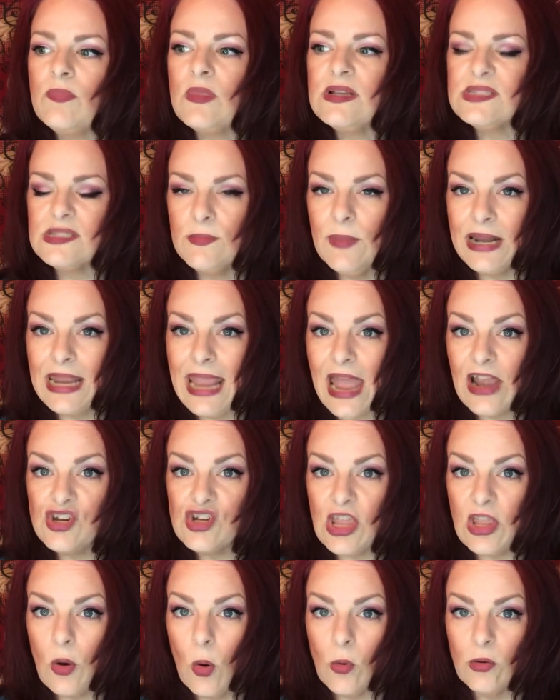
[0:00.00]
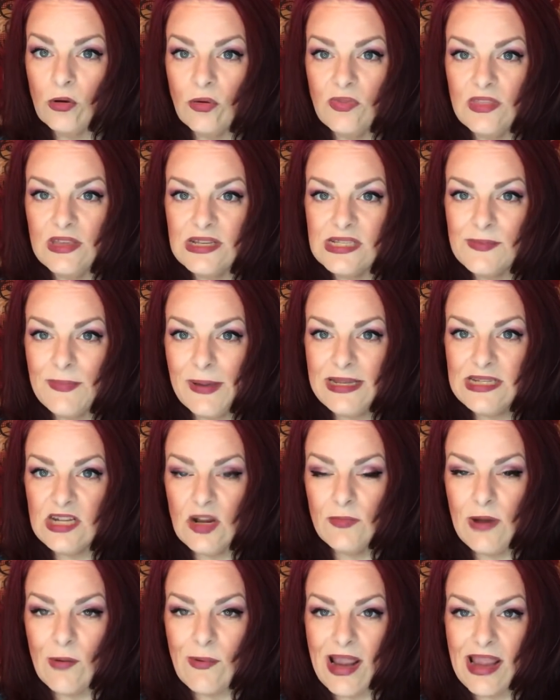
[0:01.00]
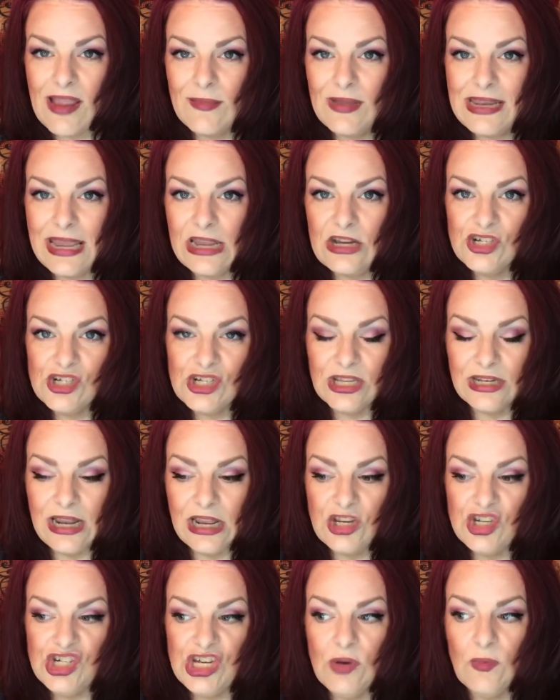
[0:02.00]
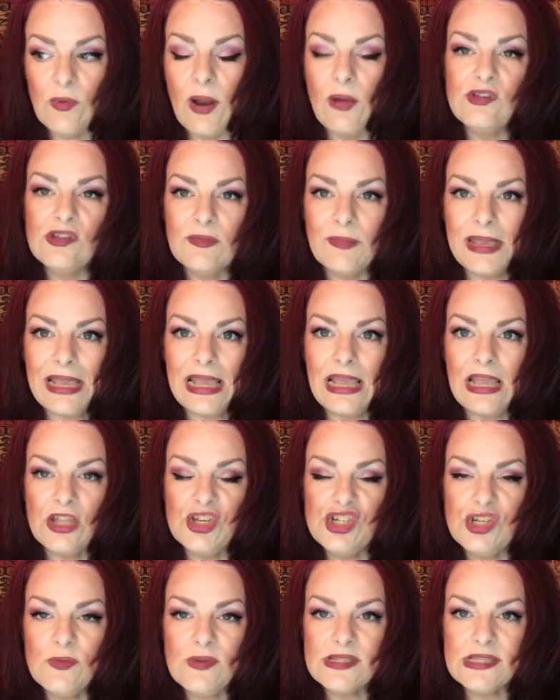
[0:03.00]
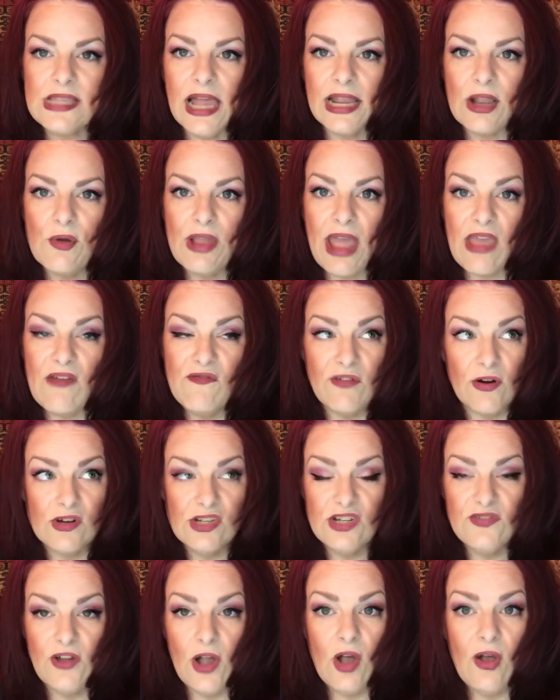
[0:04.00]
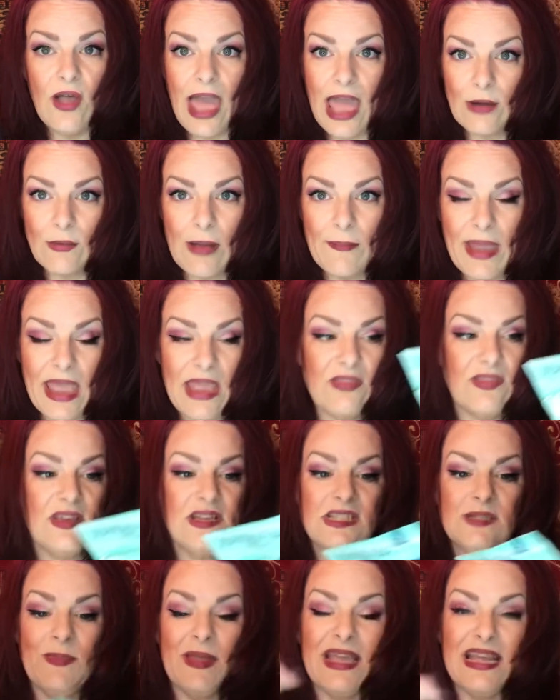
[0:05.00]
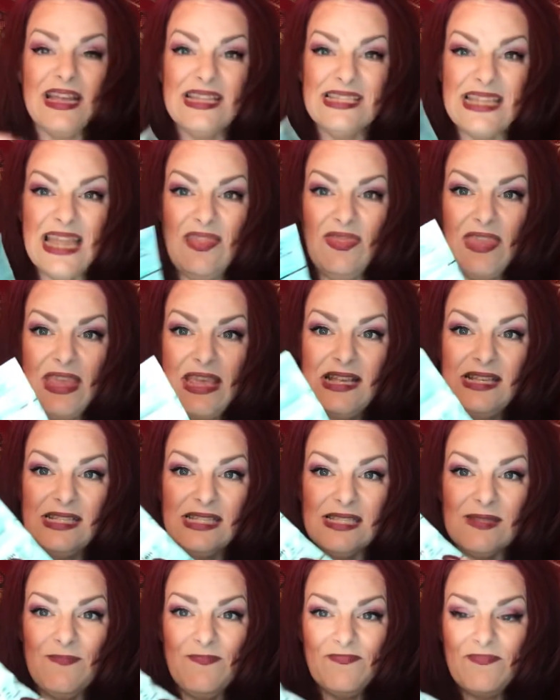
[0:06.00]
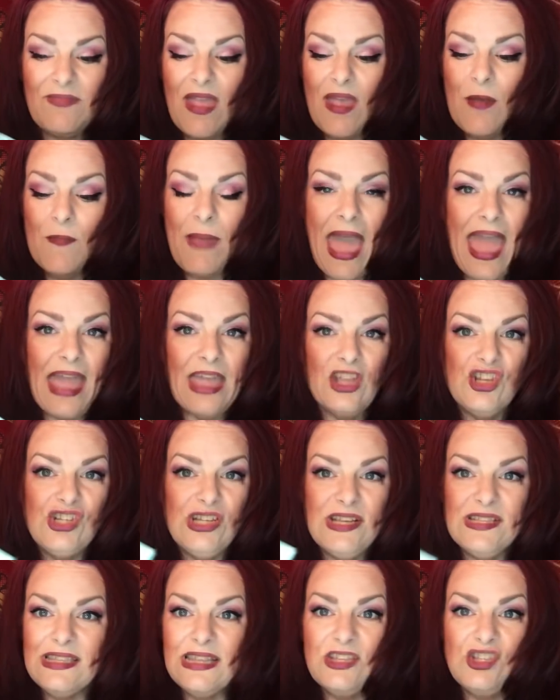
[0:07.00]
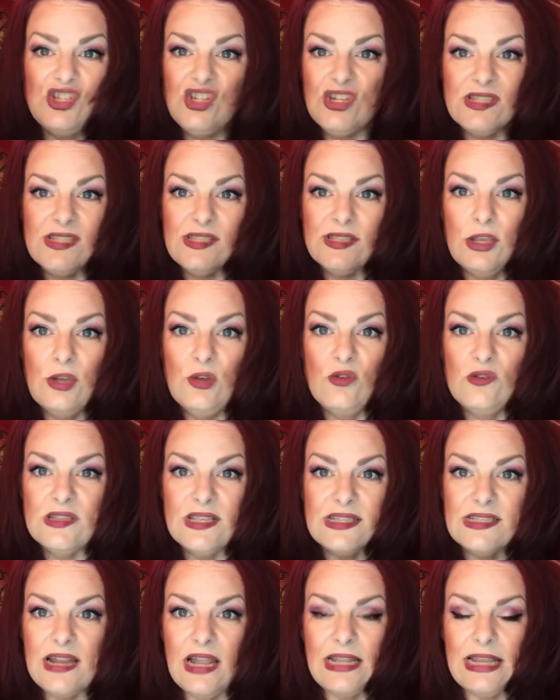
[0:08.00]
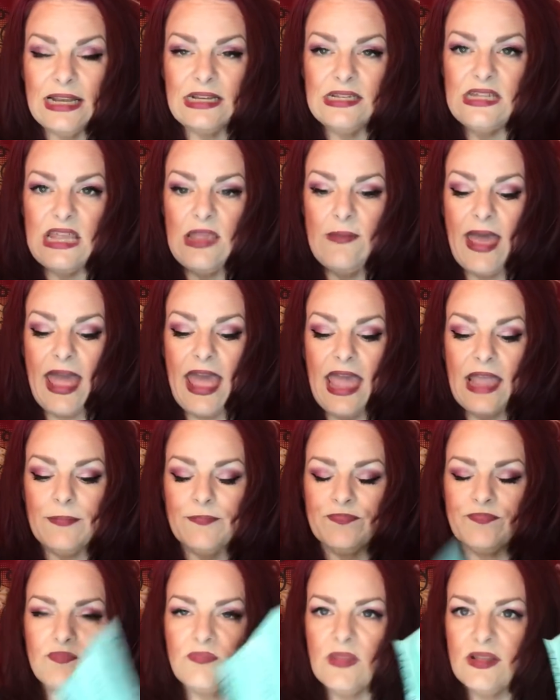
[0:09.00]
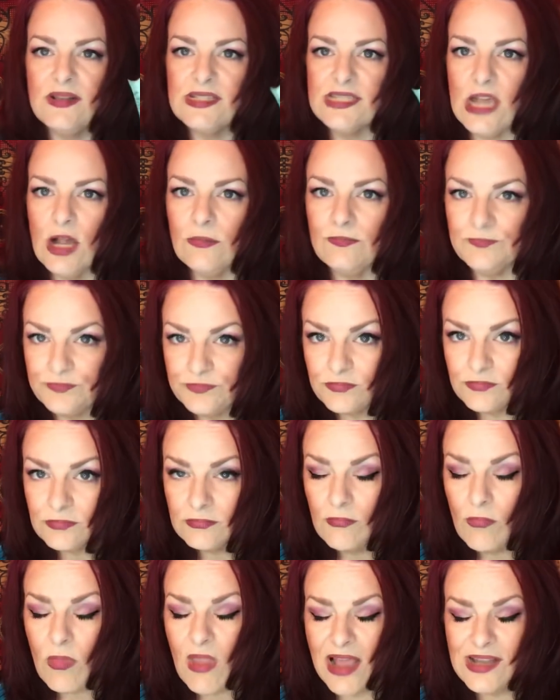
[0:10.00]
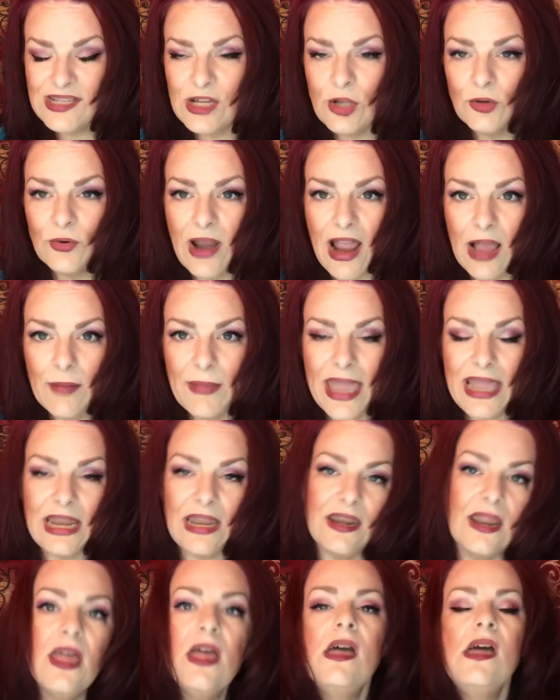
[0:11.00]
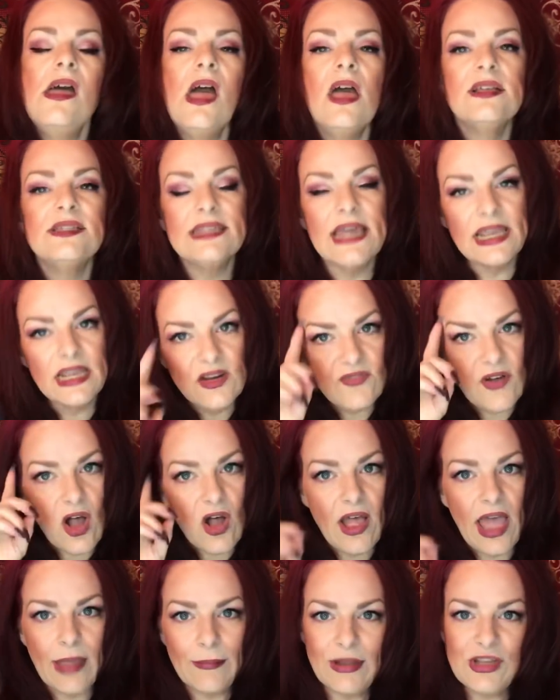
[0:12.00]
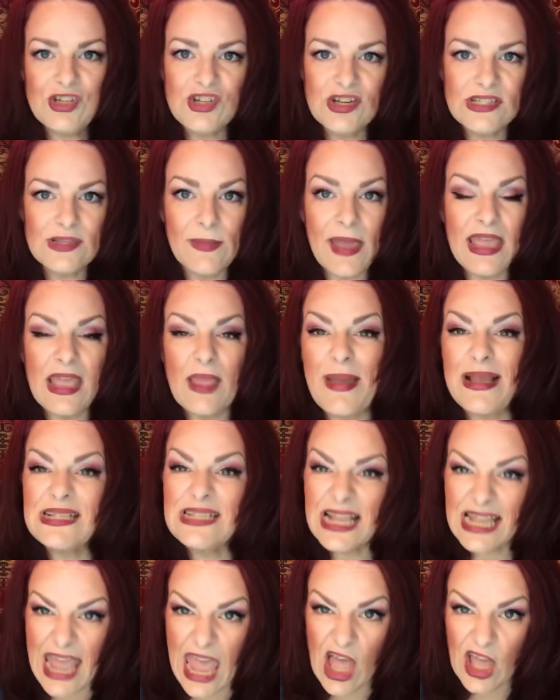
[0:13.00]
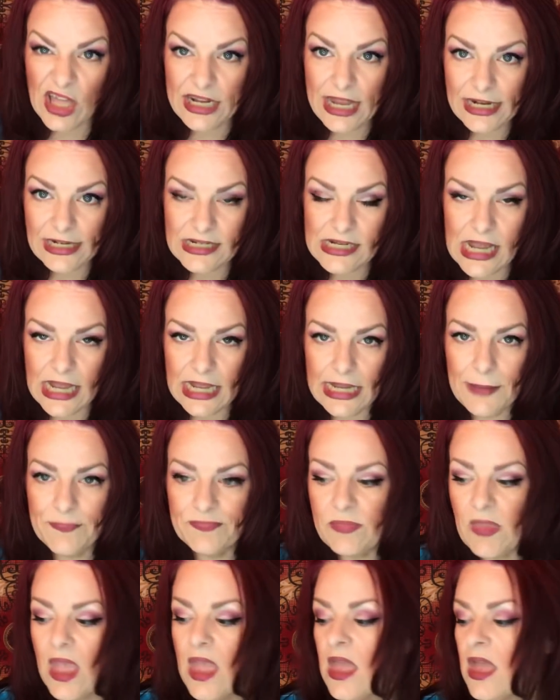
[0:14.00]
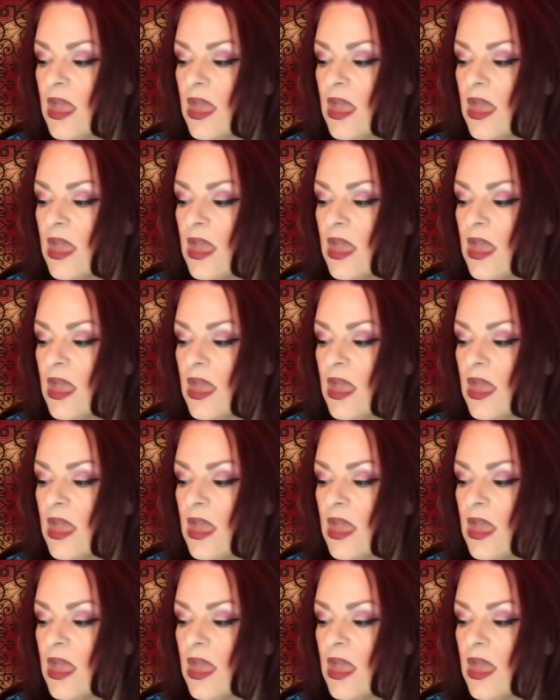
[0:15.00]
somebody actually ordered this based on my recommendation, and she wrote to me and she was like, okay, first of all, how do I make this? Because in these packages, it's just loose. It's not like a tea bag. So I told her how I made it. Second of all, how much does it make? It makes a gallon at a time.